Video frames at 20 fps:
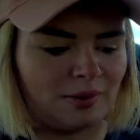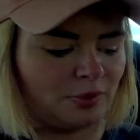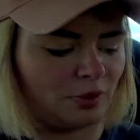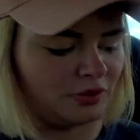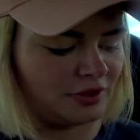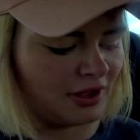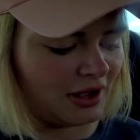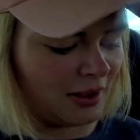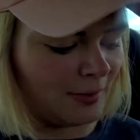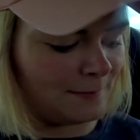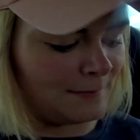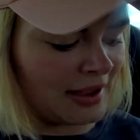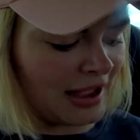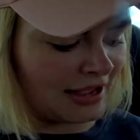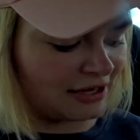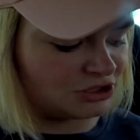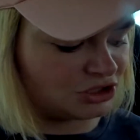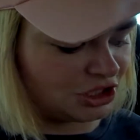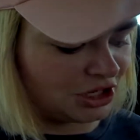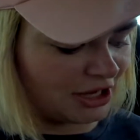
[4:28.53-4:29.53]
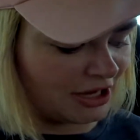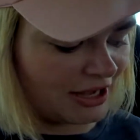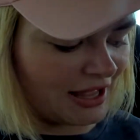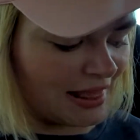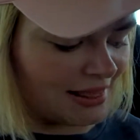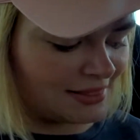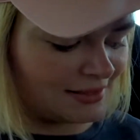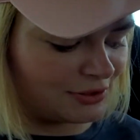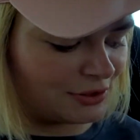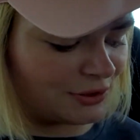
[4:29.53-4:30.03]
both got matching
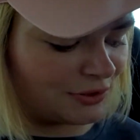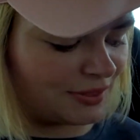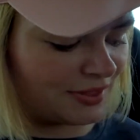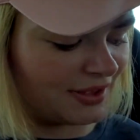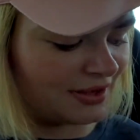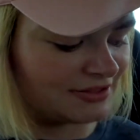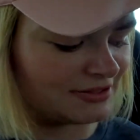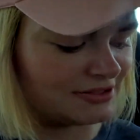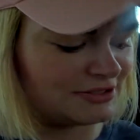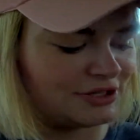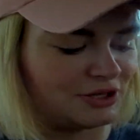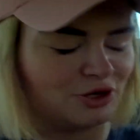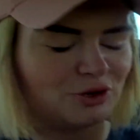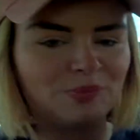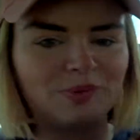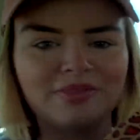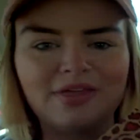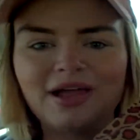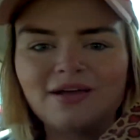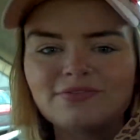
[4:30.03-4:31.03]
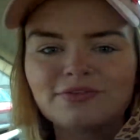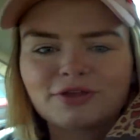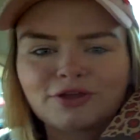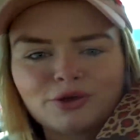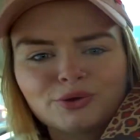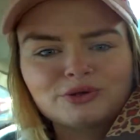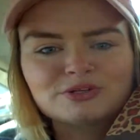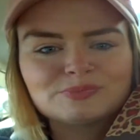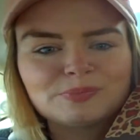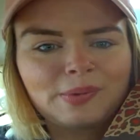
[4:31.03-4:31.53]
little things too, but they have the
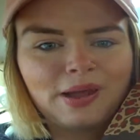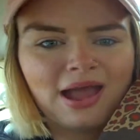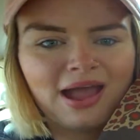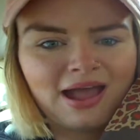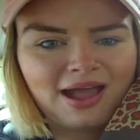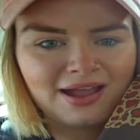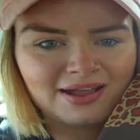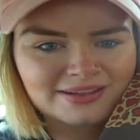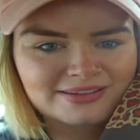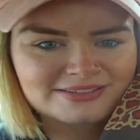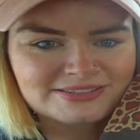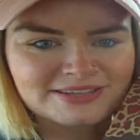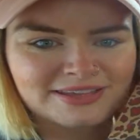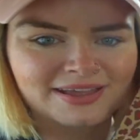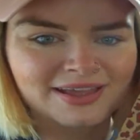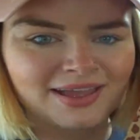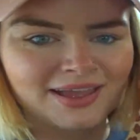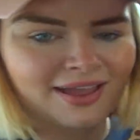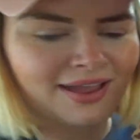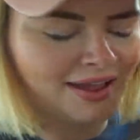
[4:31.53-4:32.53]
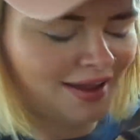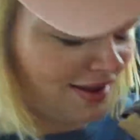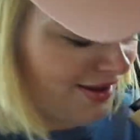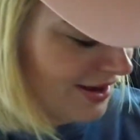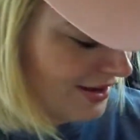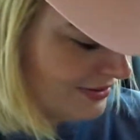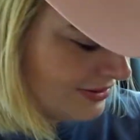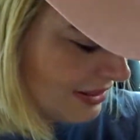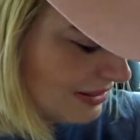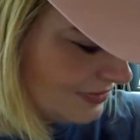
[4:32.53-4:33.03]
cutest bags.
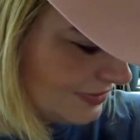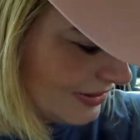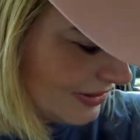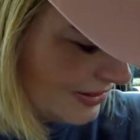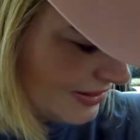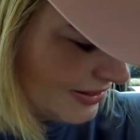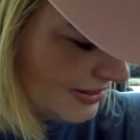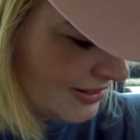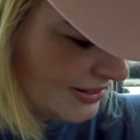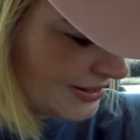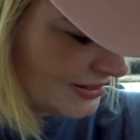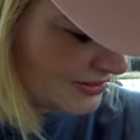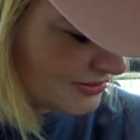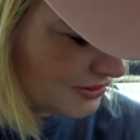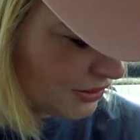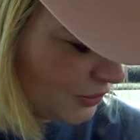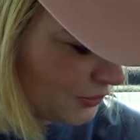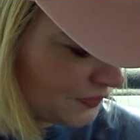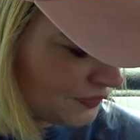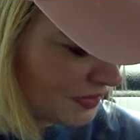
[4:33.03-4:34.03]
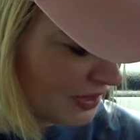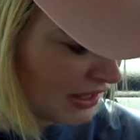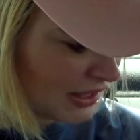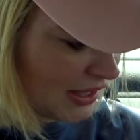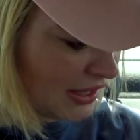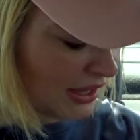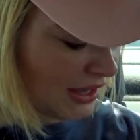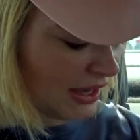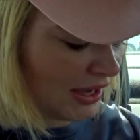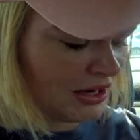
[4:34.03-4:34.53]
I love it. So,
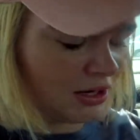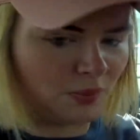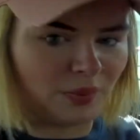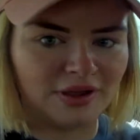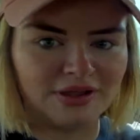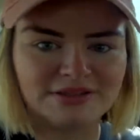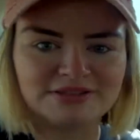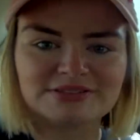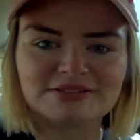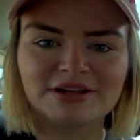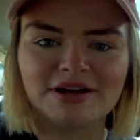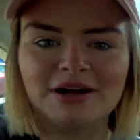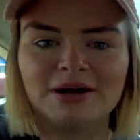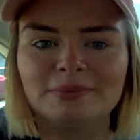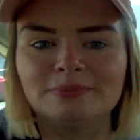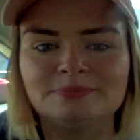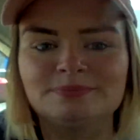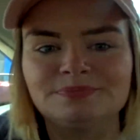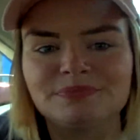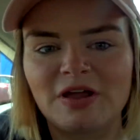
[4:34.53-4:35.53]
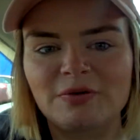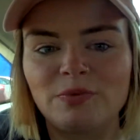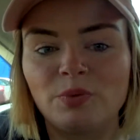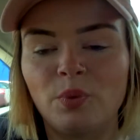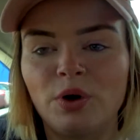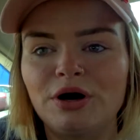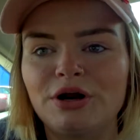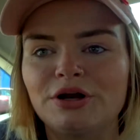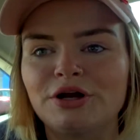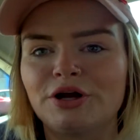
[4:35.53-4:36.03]
anyways, I've been
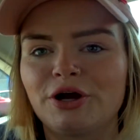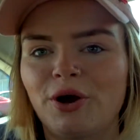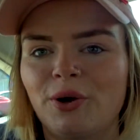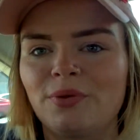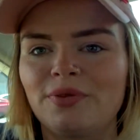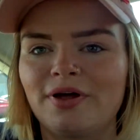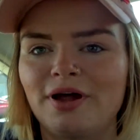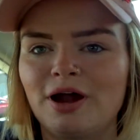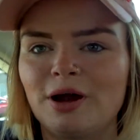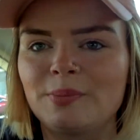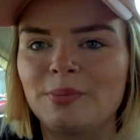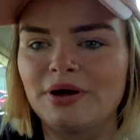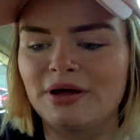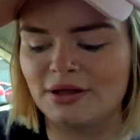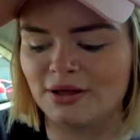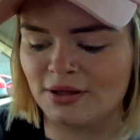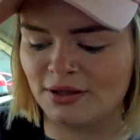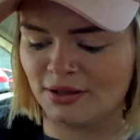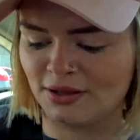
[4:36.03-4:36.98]
wanting to go there, but